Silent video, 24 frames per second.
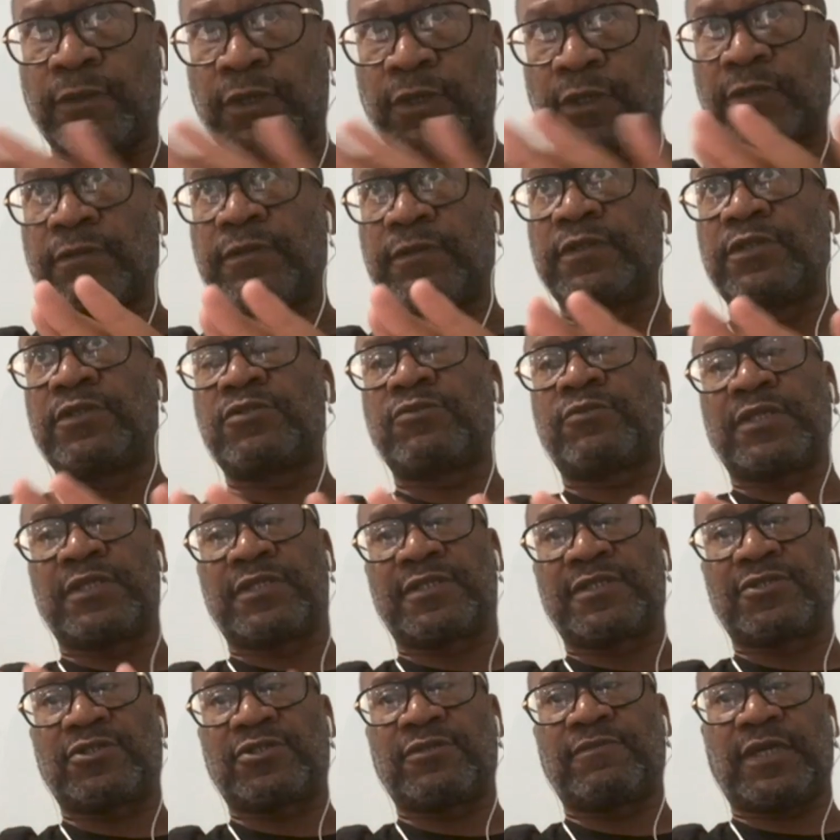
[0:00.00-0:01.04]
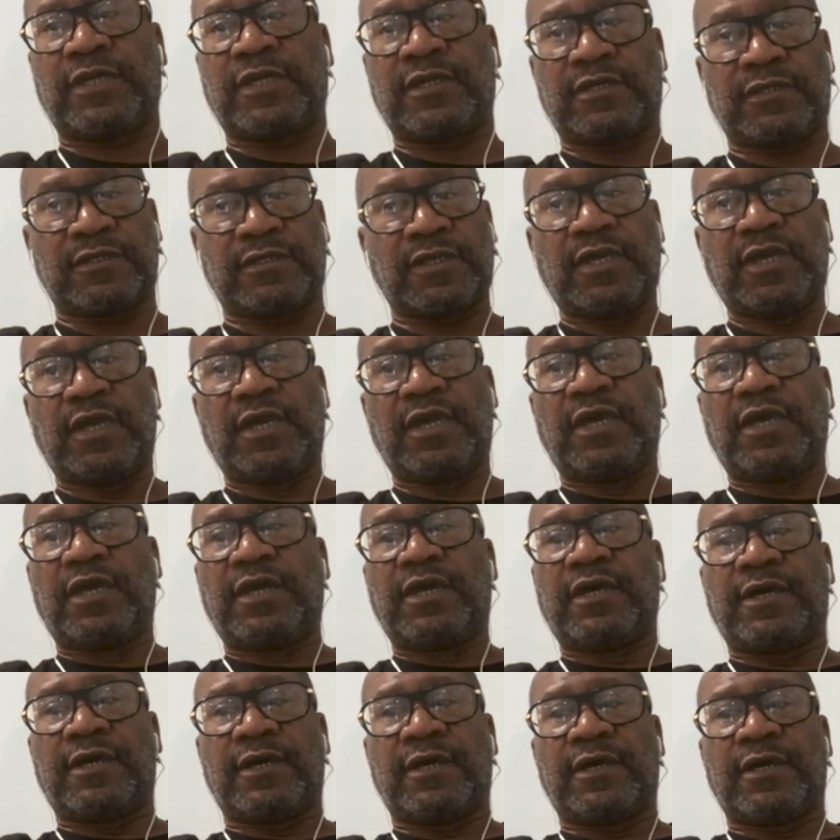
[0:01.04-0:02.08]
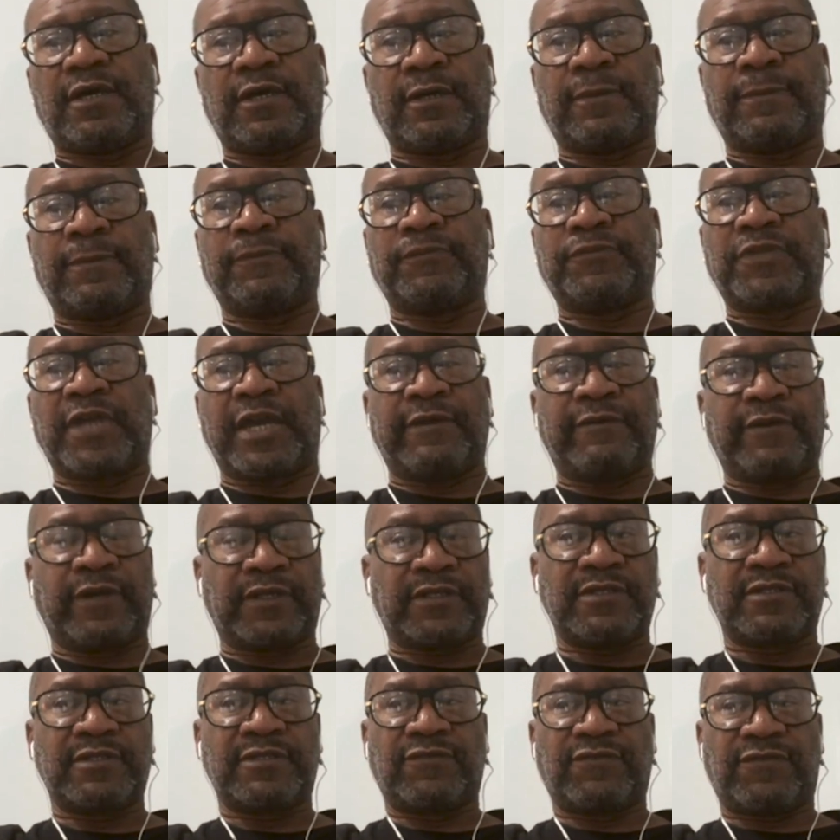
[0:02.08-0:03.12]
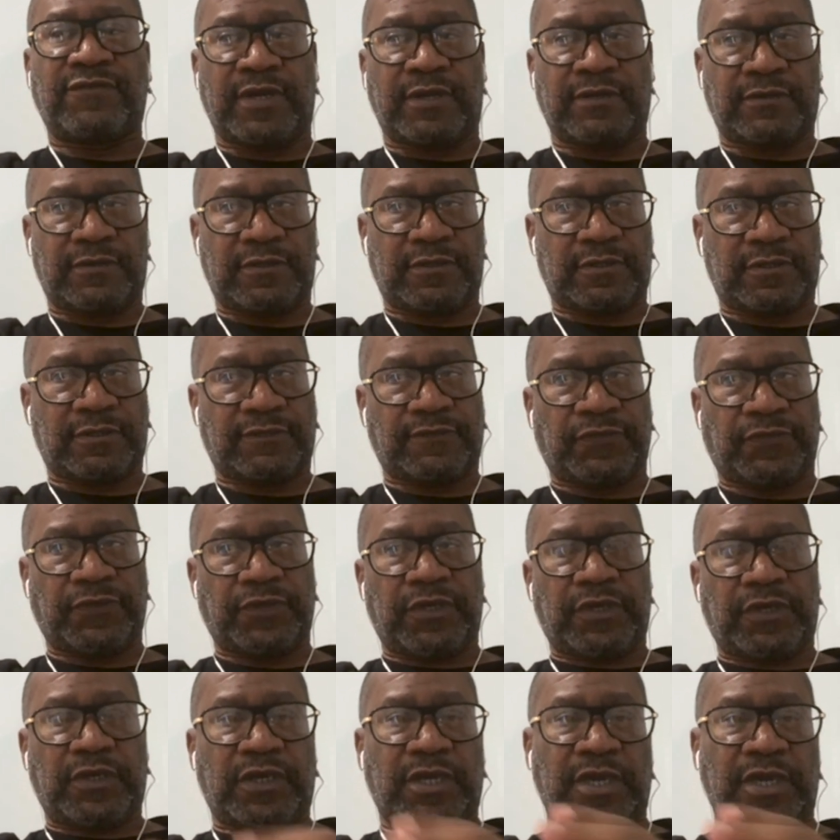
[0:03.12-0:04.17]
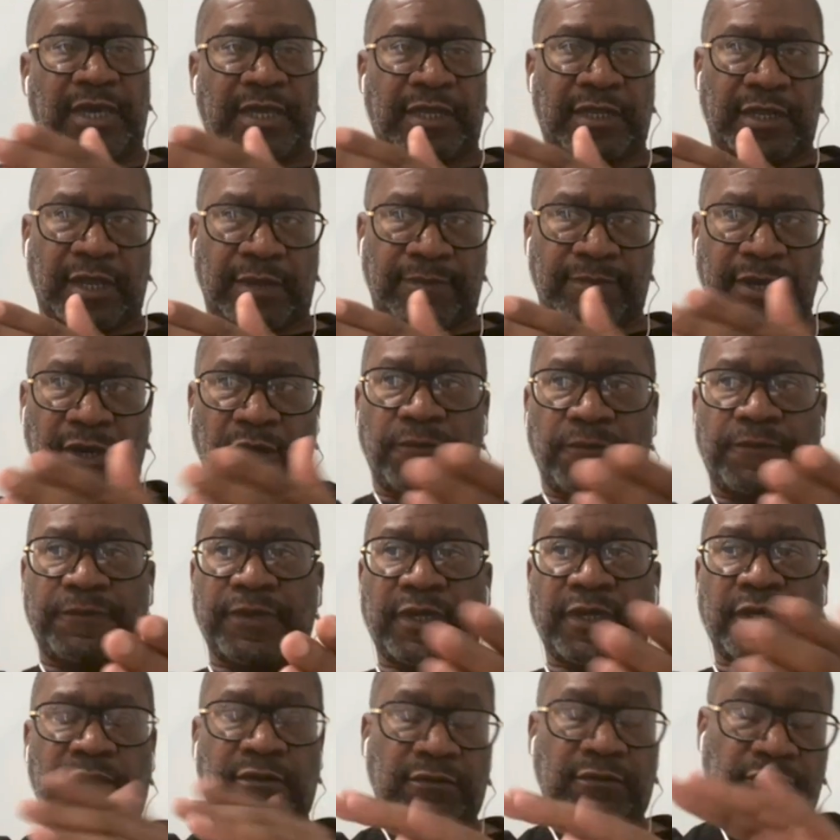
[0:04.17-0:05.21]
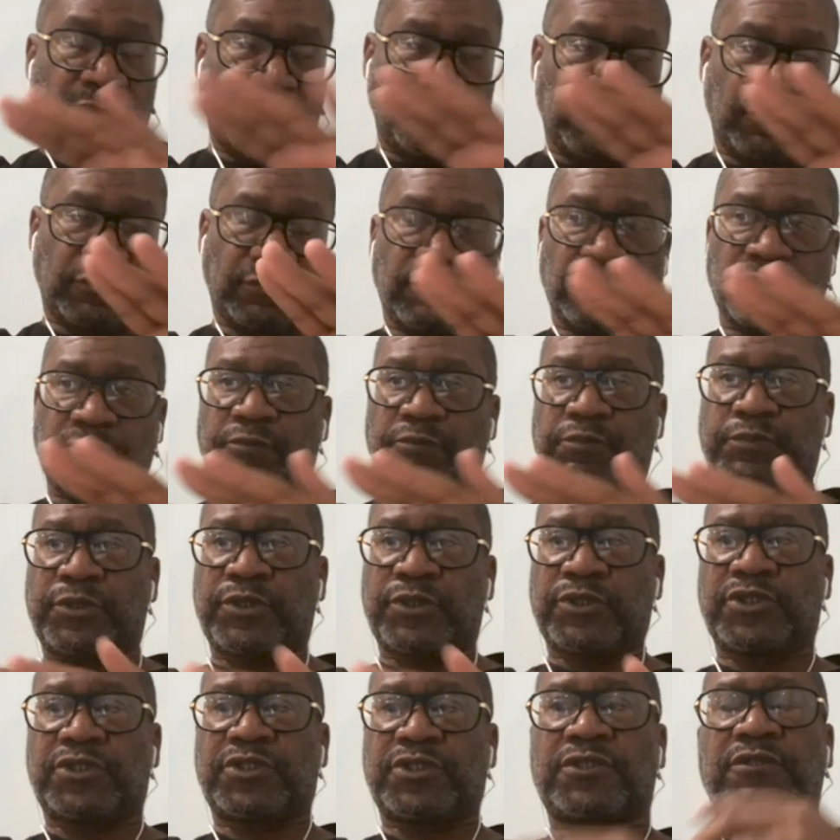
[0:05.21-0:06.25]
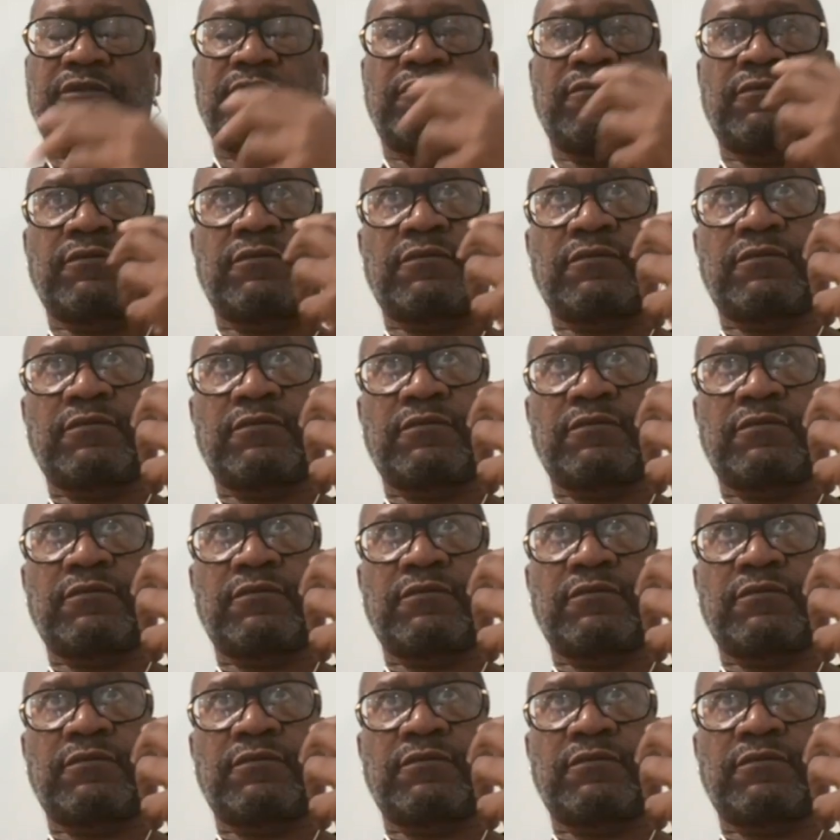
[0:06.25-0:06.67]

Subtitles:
work with decision makers, directors and founders, and I'm helping push